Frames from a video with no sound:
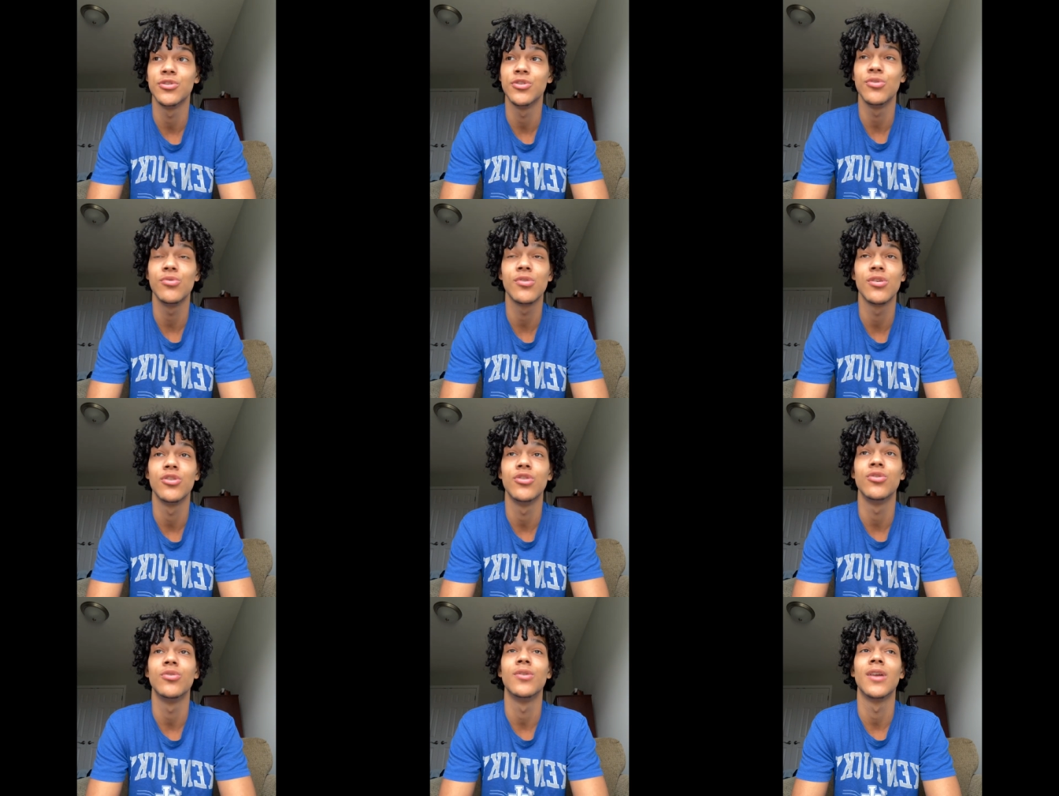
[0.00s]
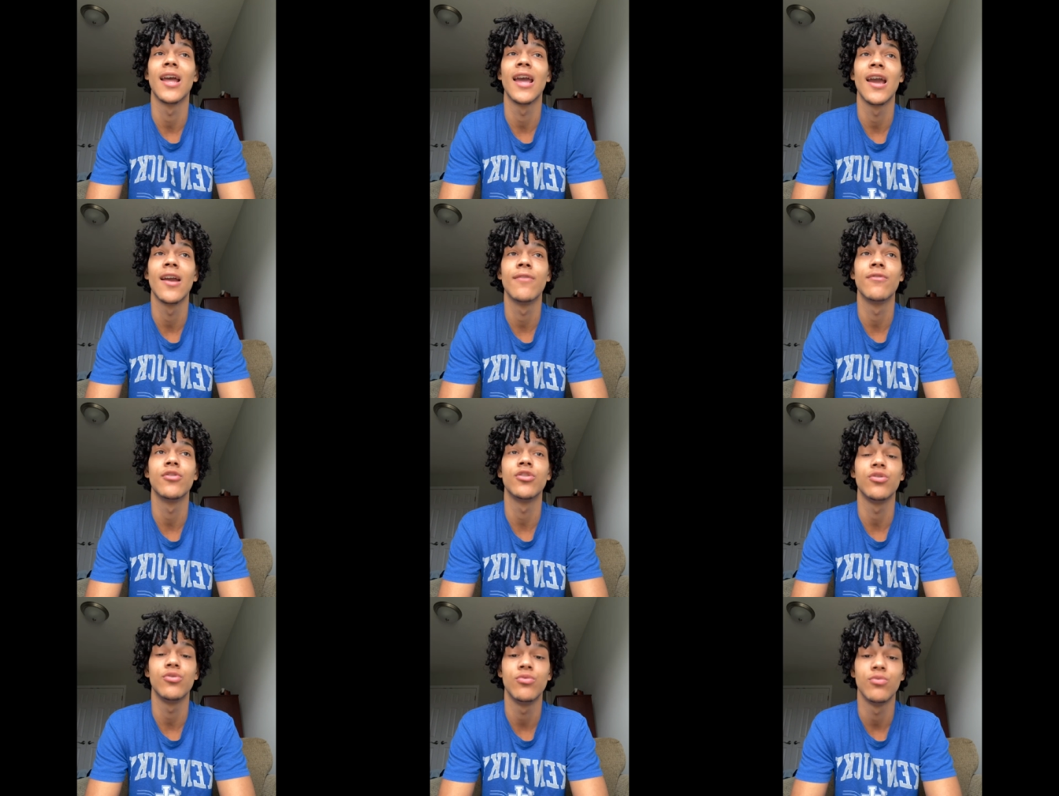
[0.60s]
You can do
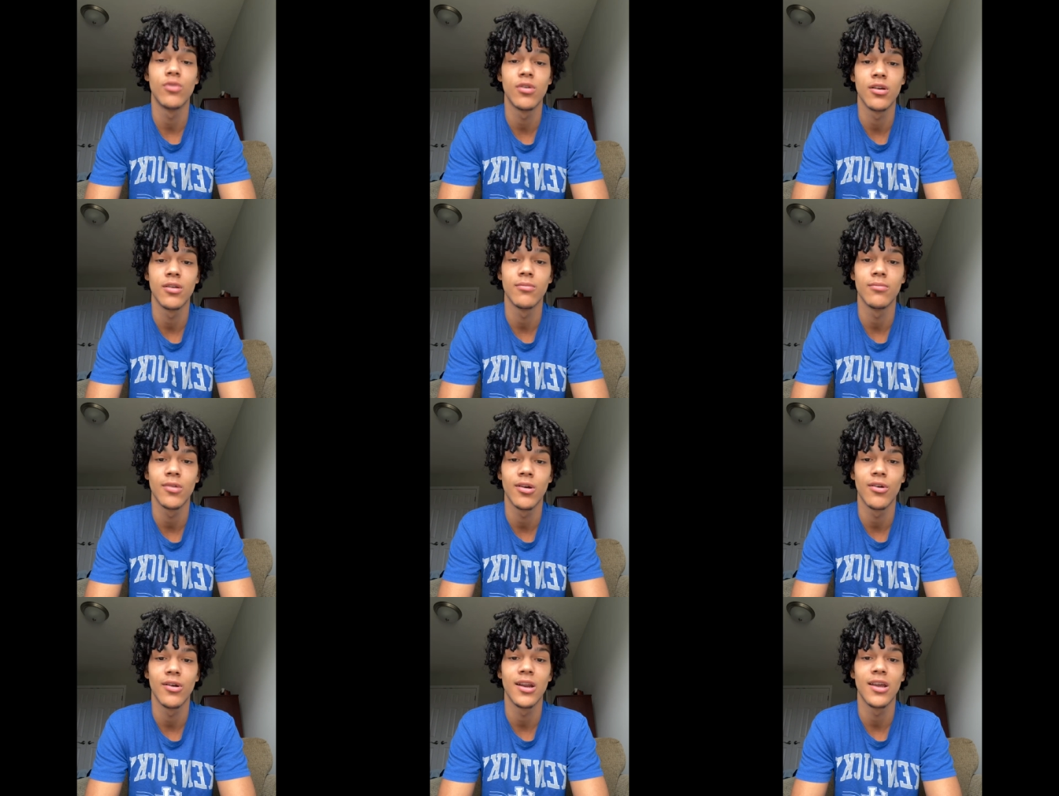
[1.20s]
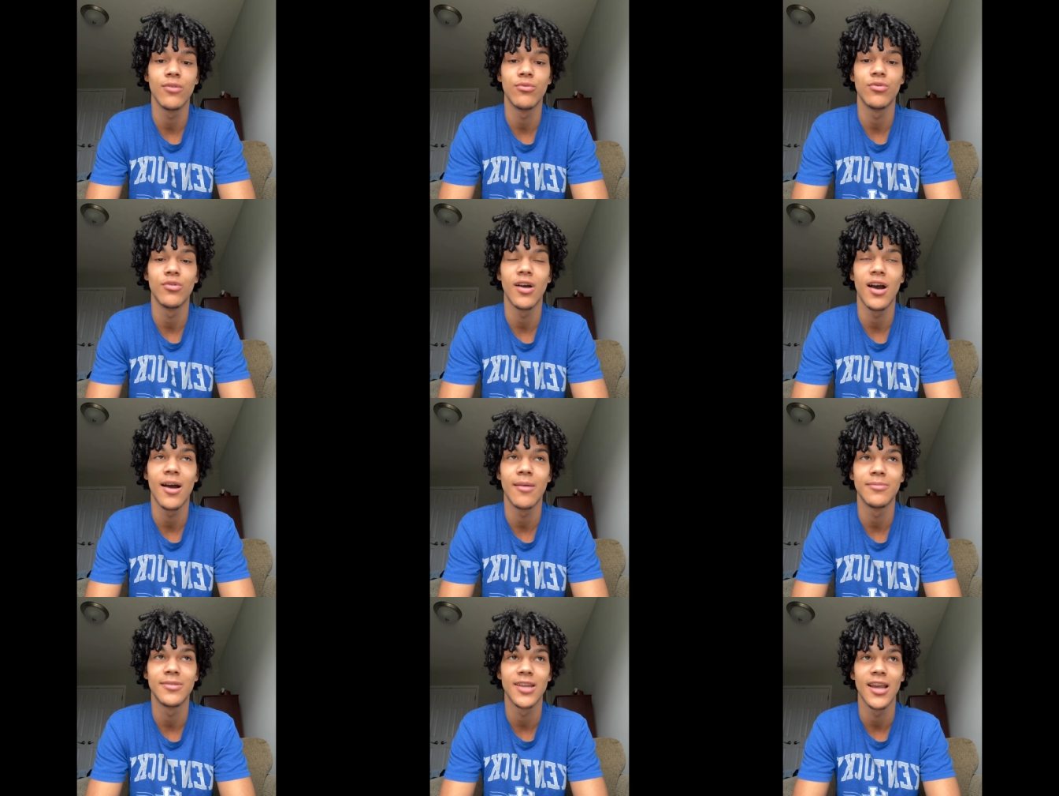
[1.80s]
whatever you want, bro, and
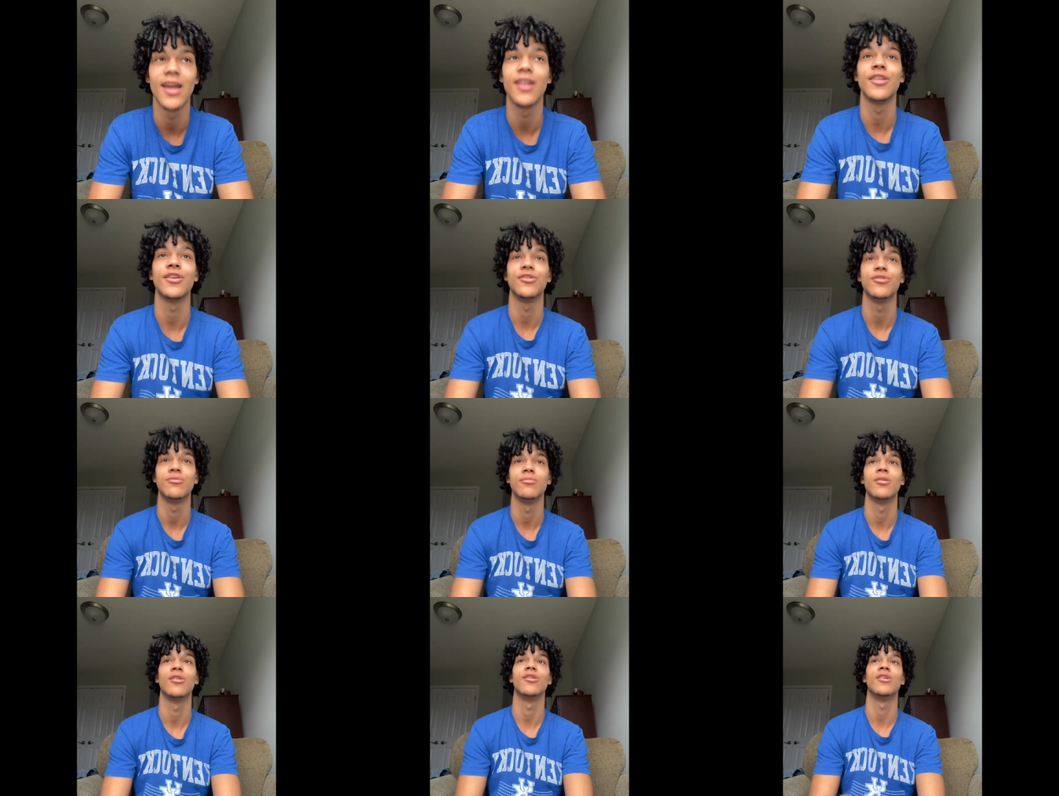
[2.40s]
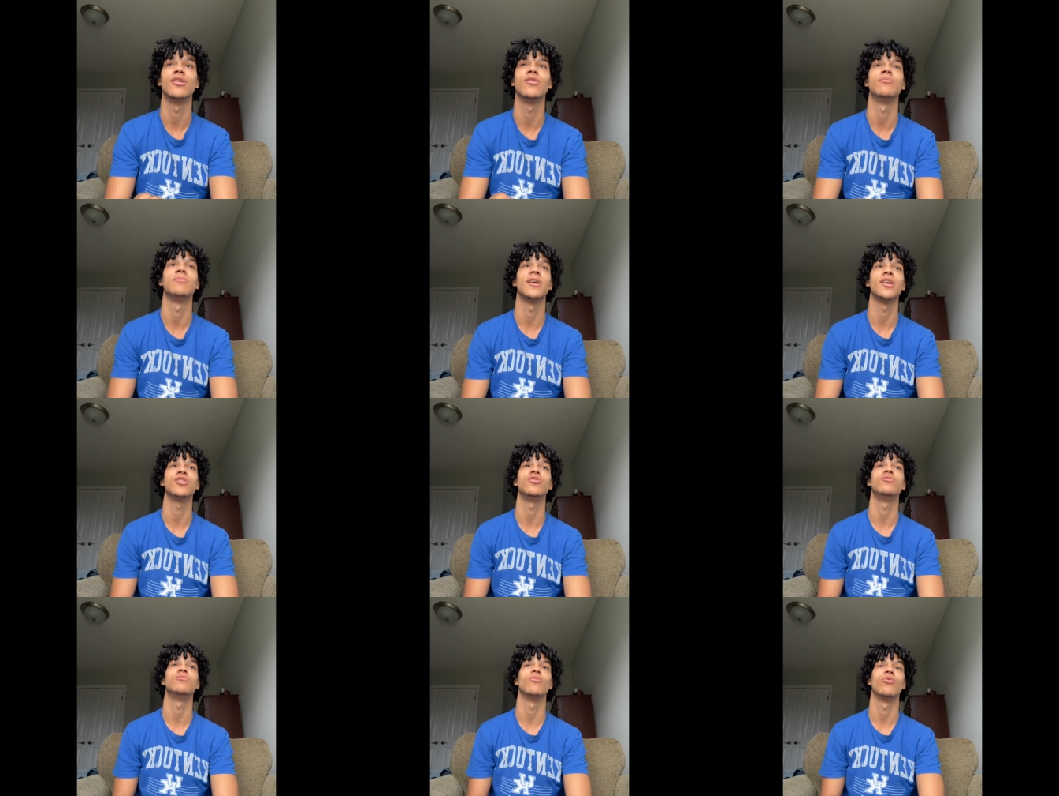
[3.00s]
I'm telling you, bro, it'll
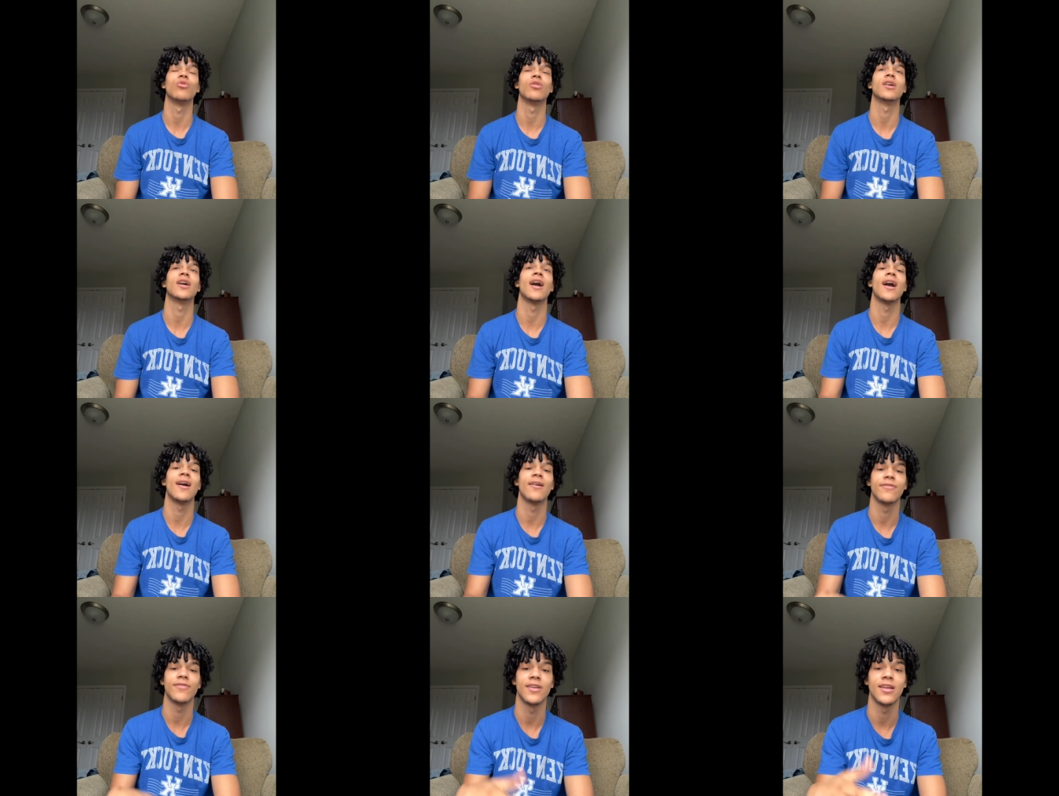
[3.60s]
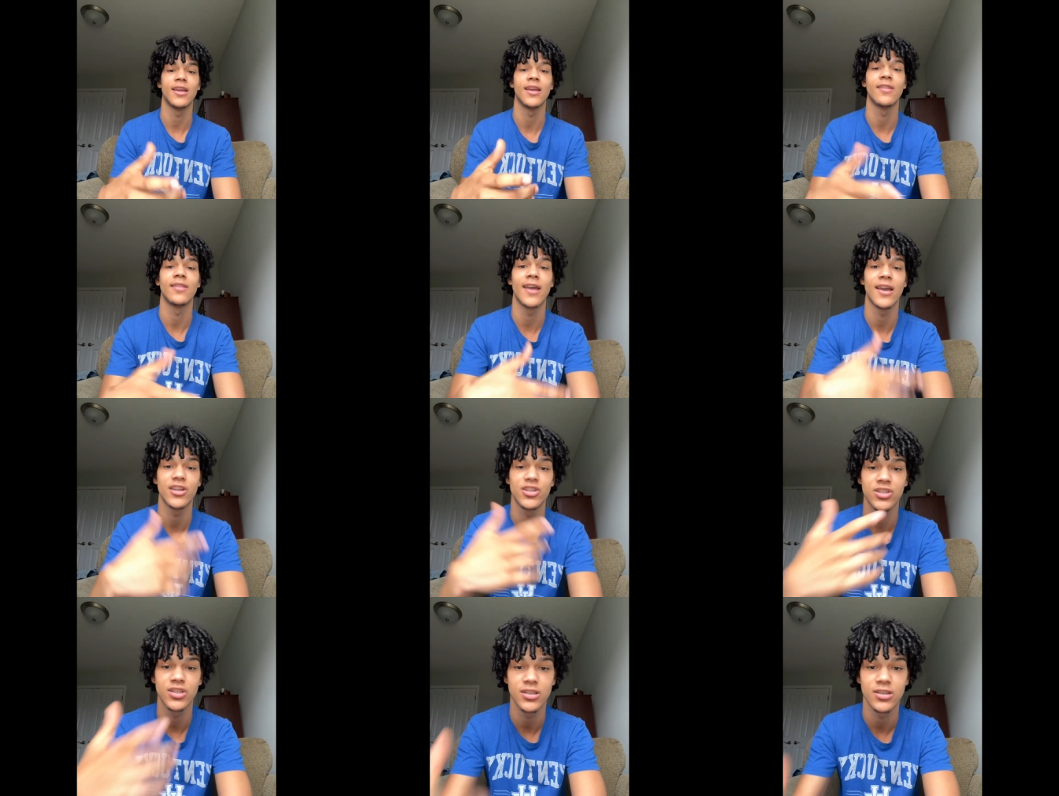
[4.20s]
make you more confident in
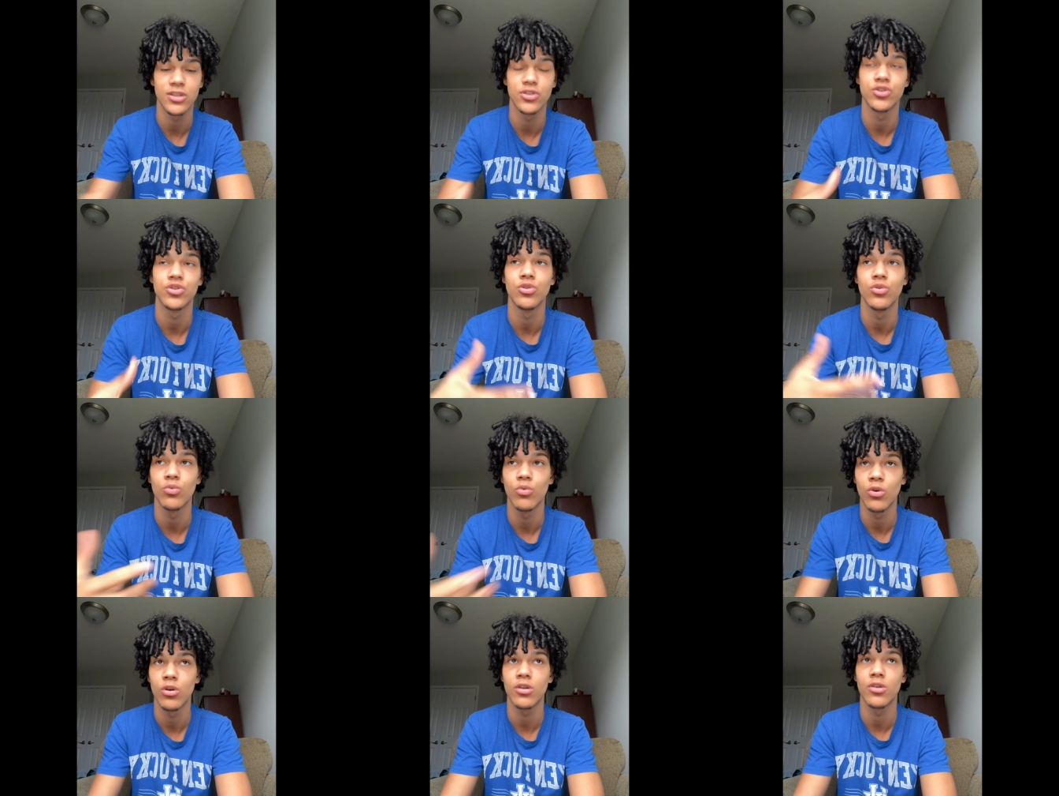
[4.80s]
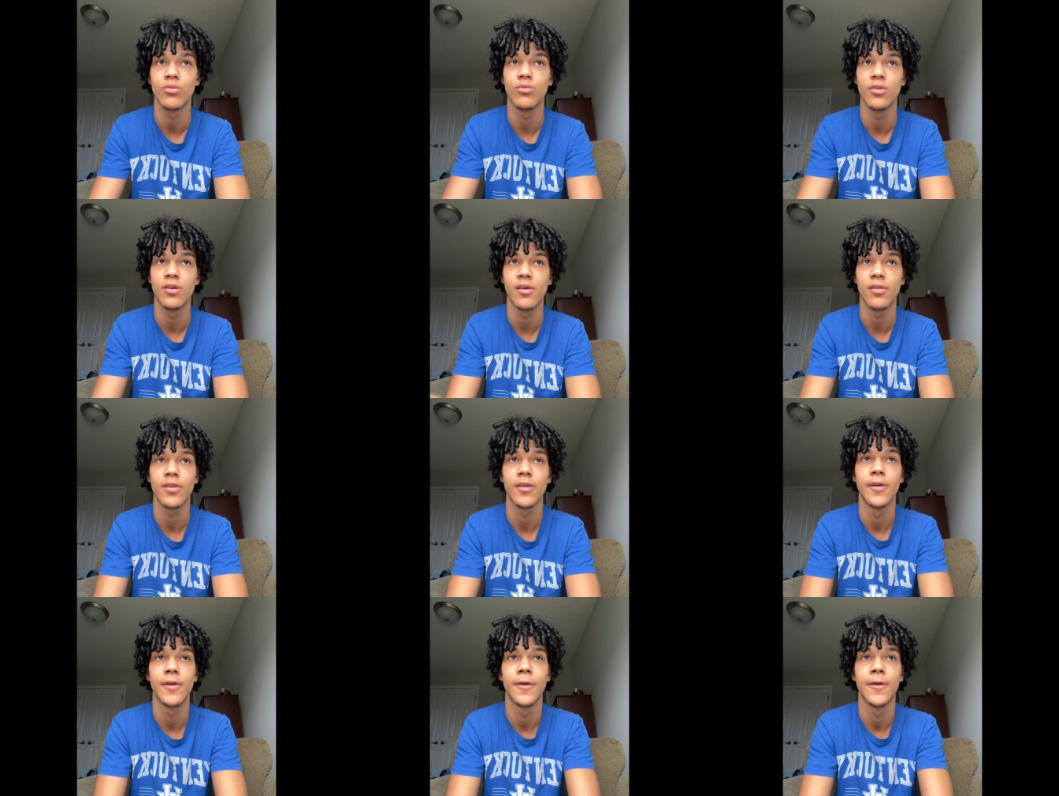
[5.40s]
that shit that you're working with.